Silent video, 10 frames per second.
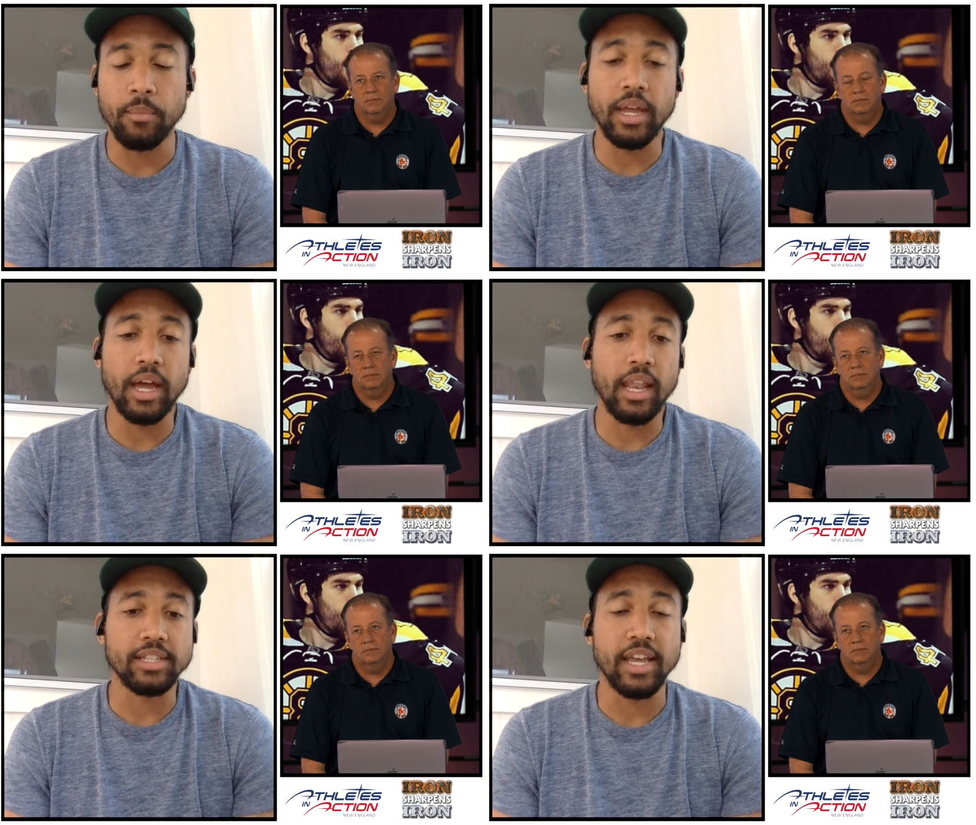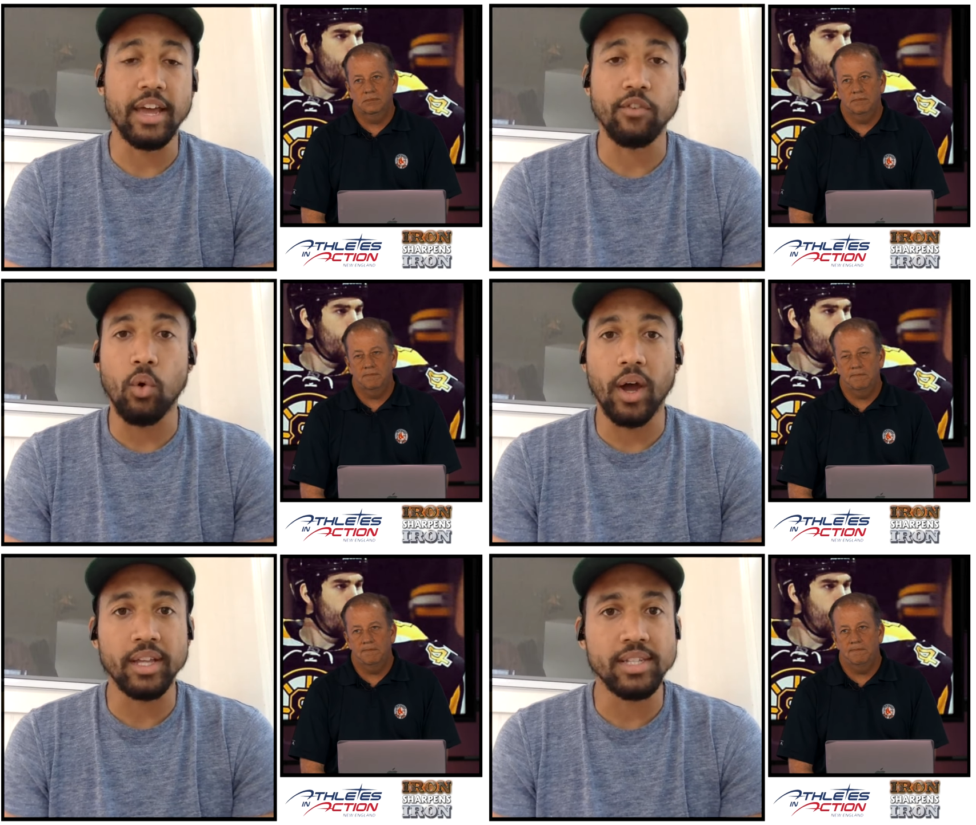Speaker 1: for me, I like to have
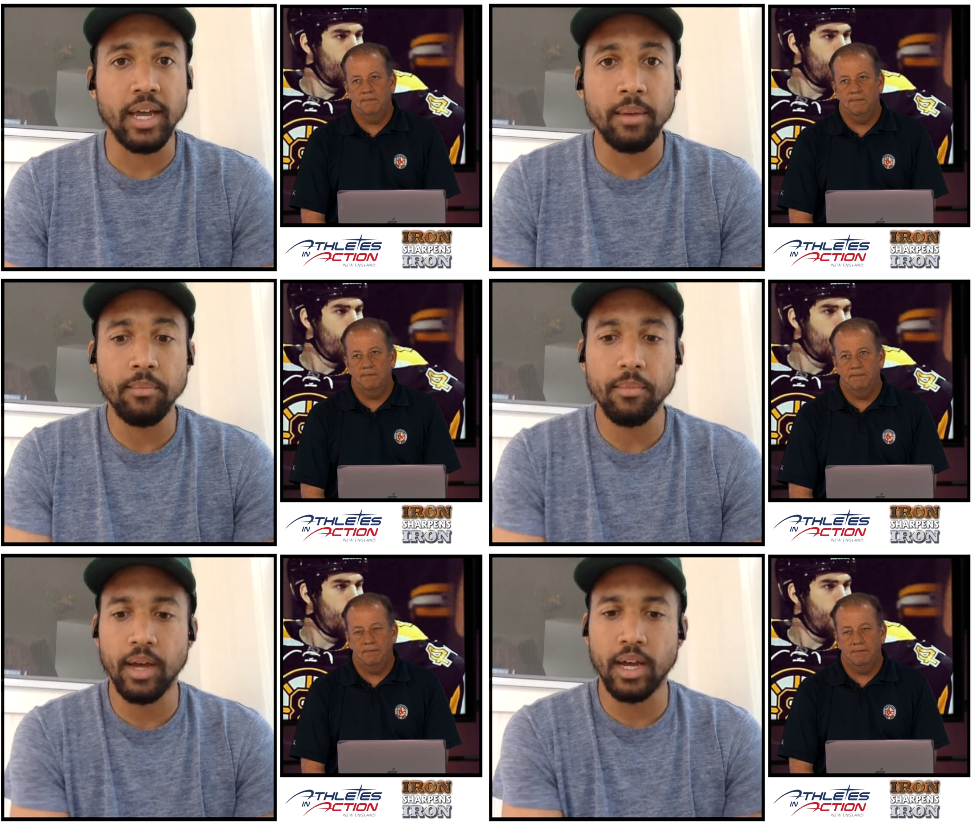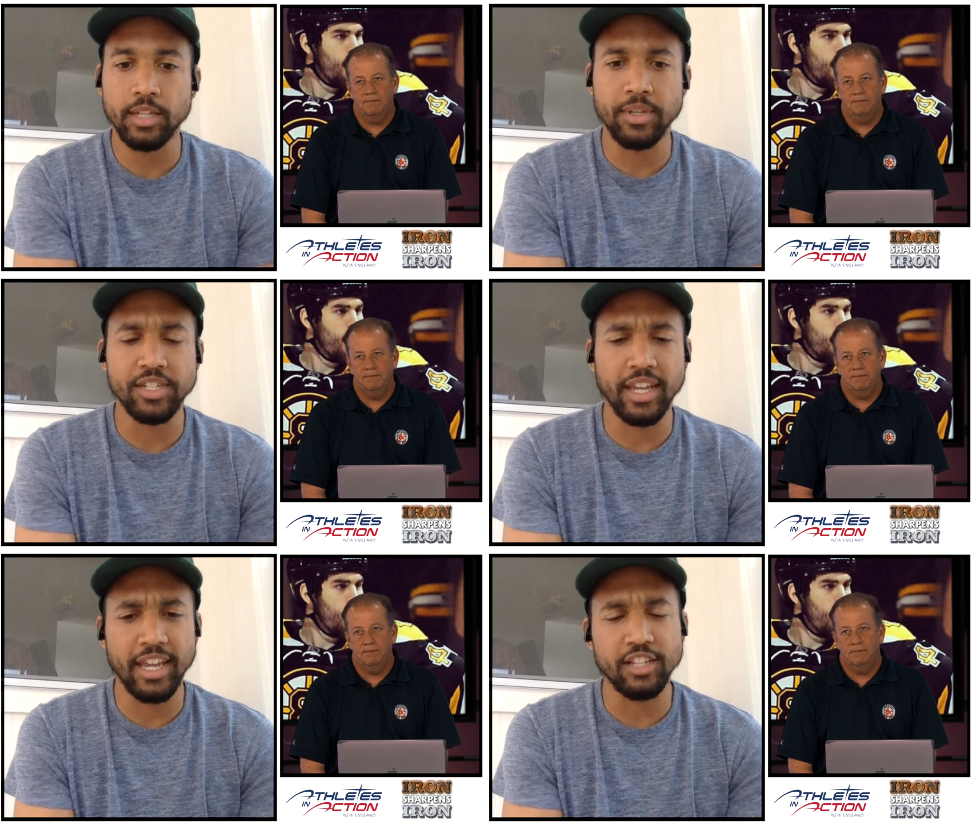quiet time as
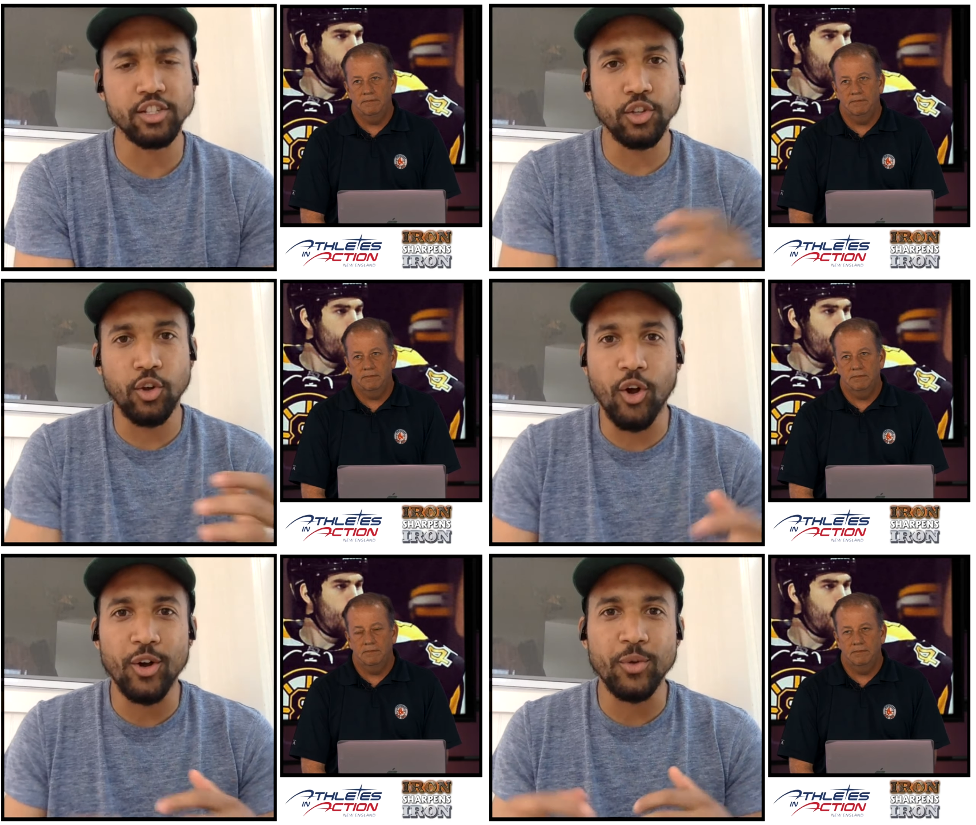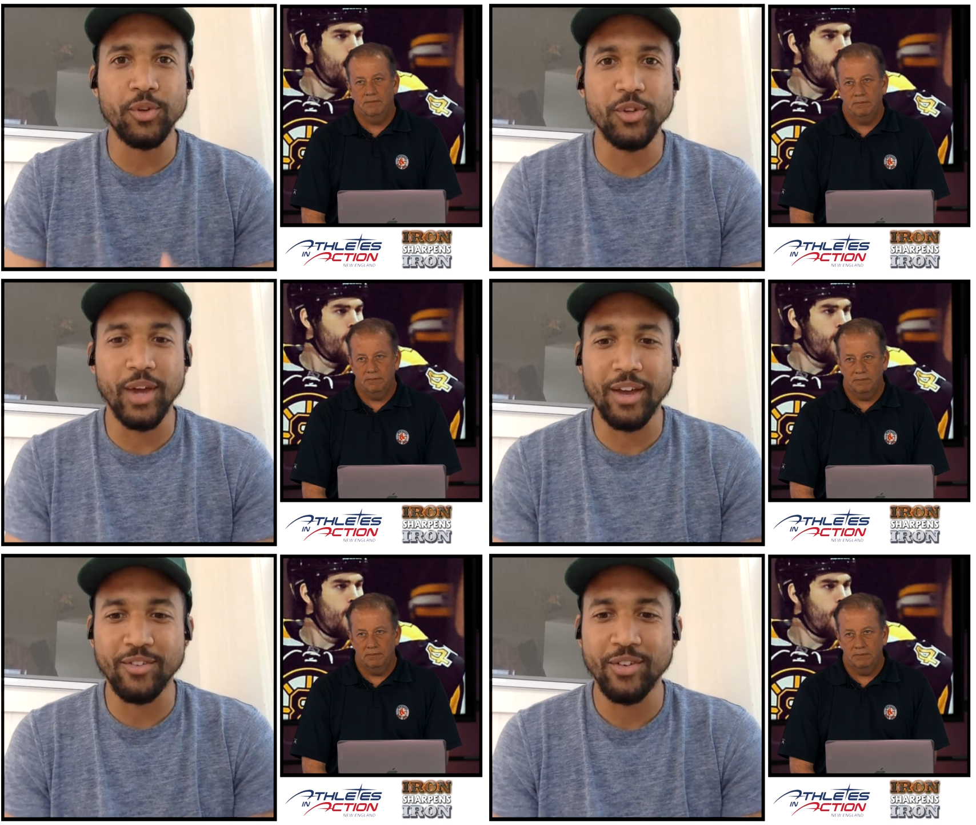much as I can. It's a little harder when you
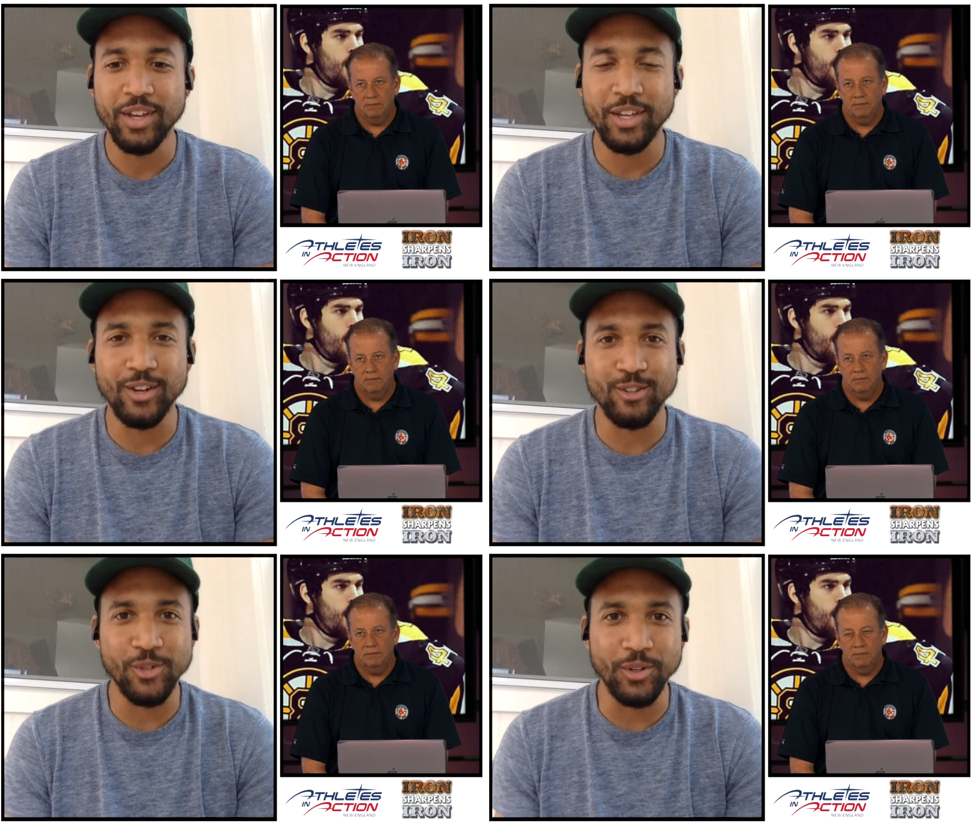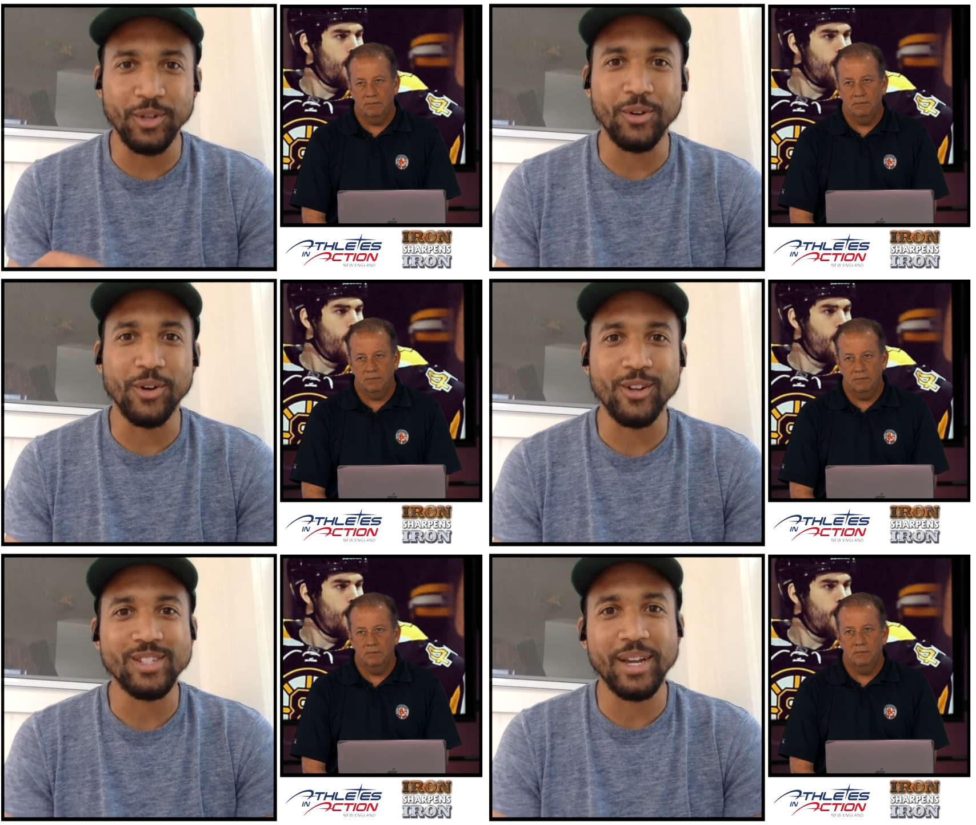have, you know, two little
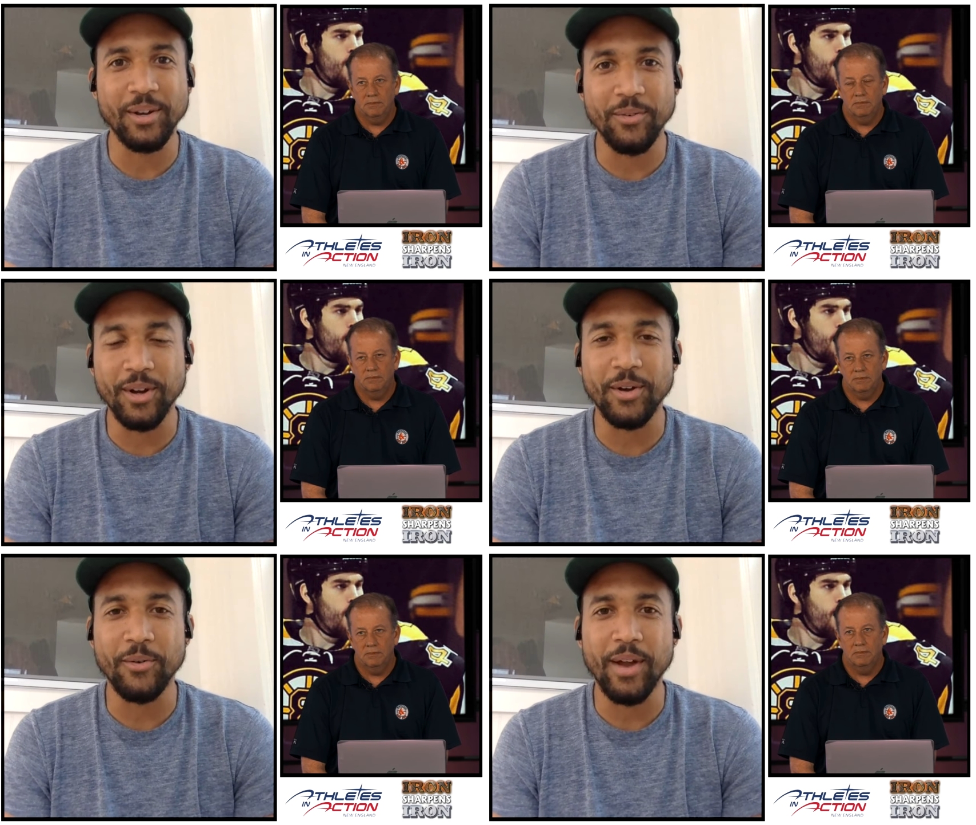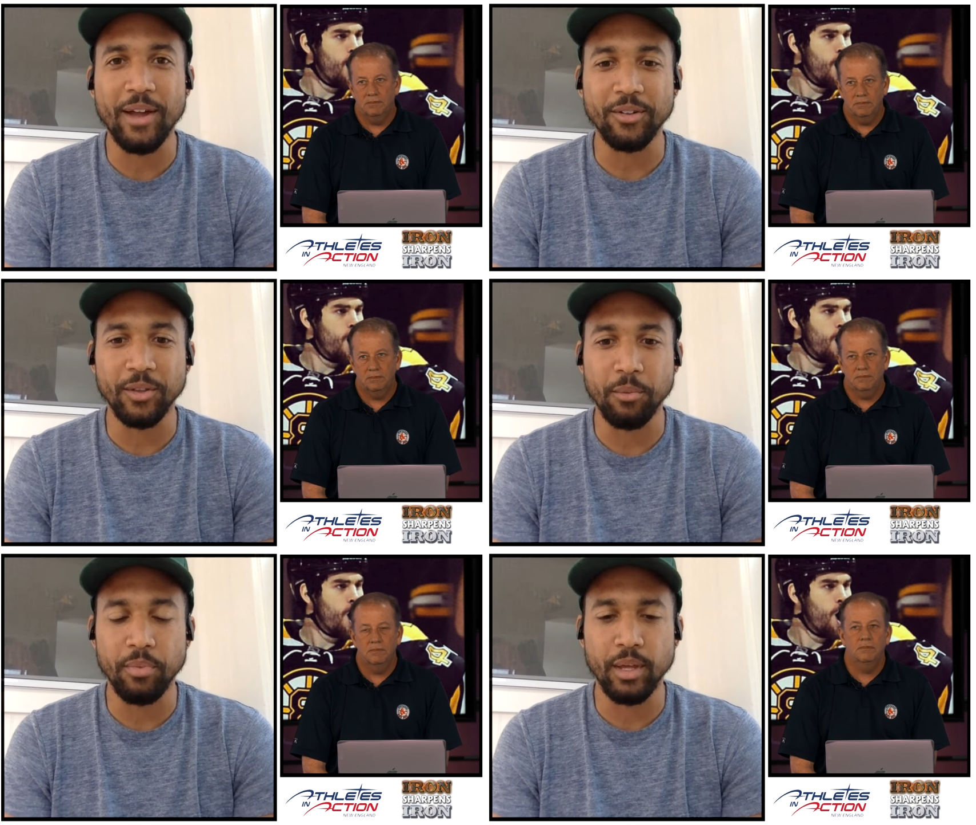girls kind of running around a
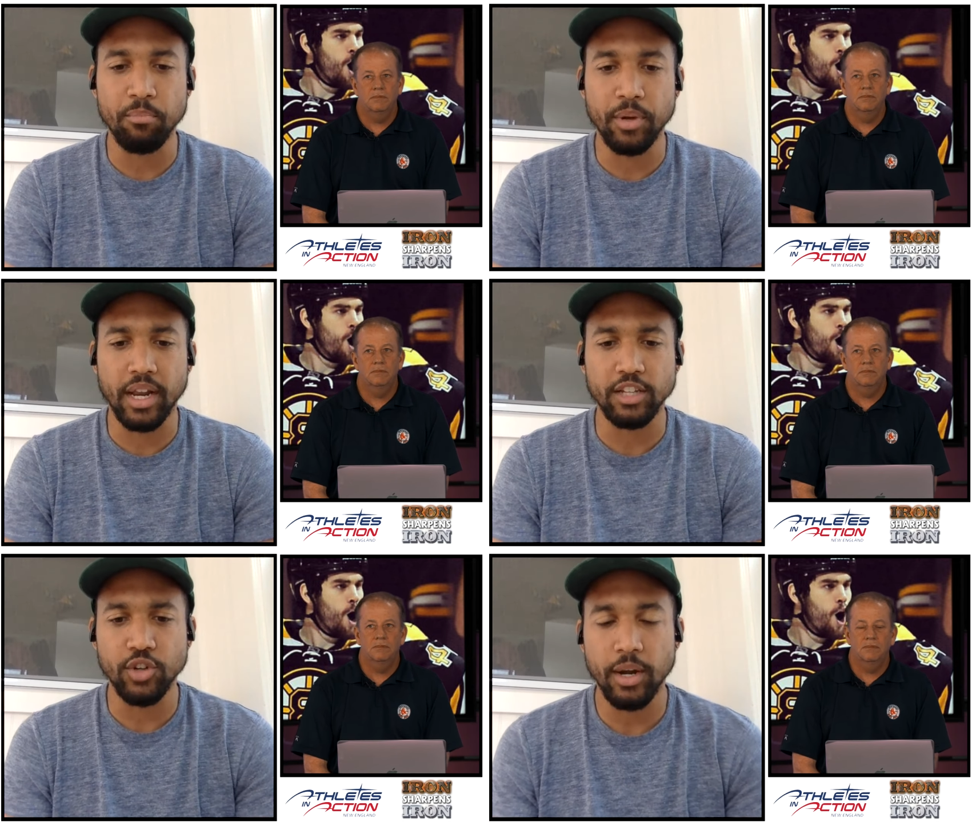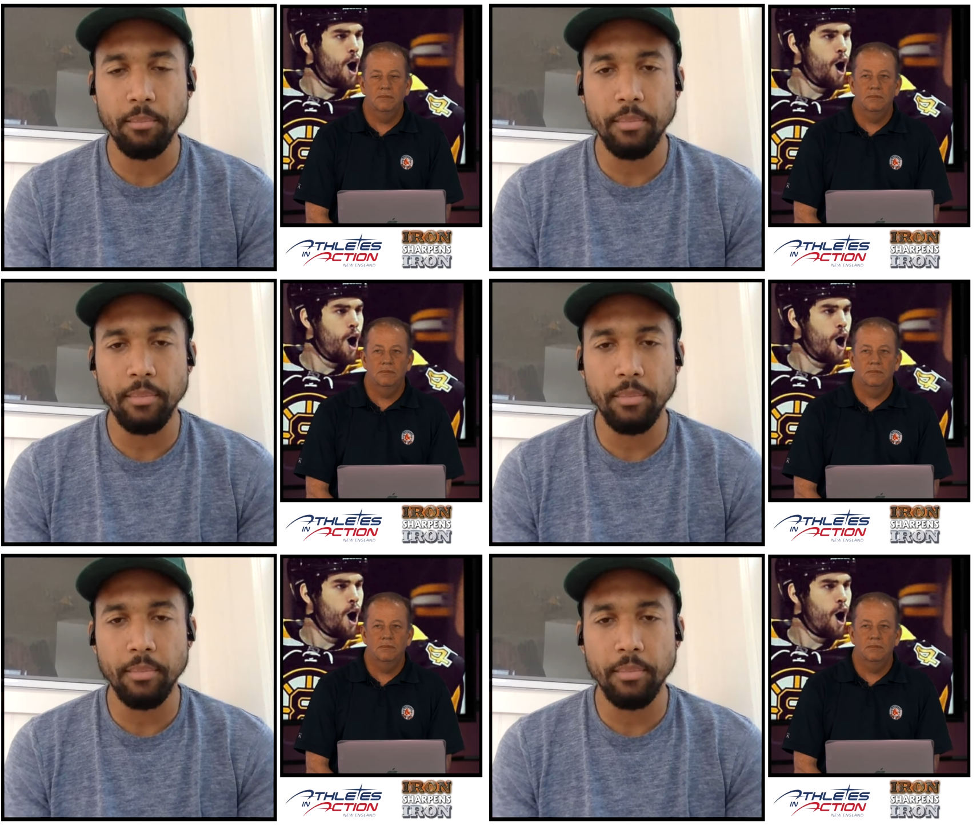little bit, but I try